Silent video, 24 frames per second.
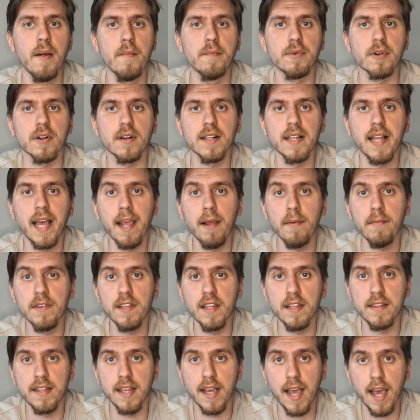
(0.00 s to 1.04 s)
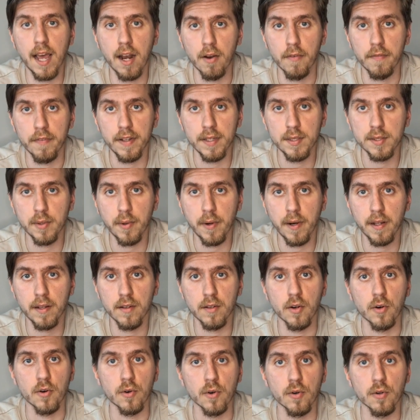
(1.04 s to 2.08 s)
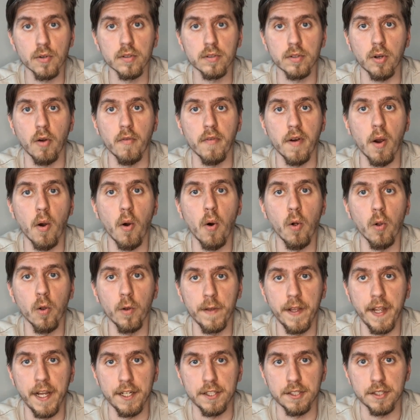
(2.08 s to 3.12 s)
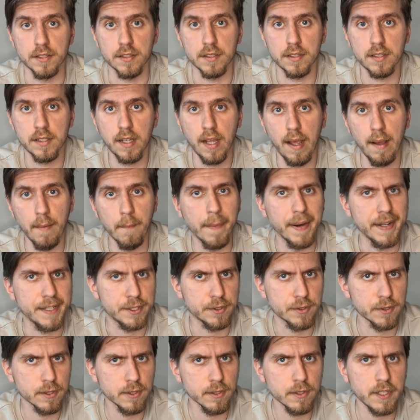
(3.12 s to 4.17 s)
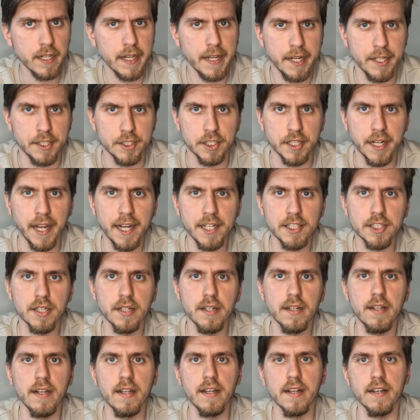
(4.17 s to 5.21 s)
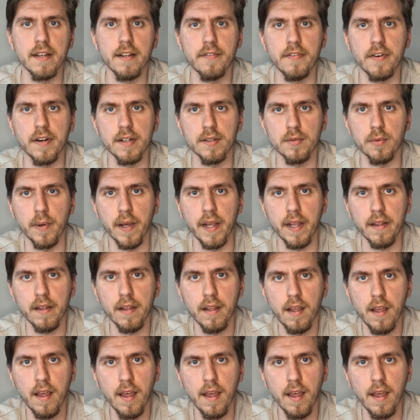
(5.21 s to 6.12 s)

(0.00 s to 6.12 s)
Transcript: proclaimed that the God of Israel ruled over all nations, but ruled each nation in a different way.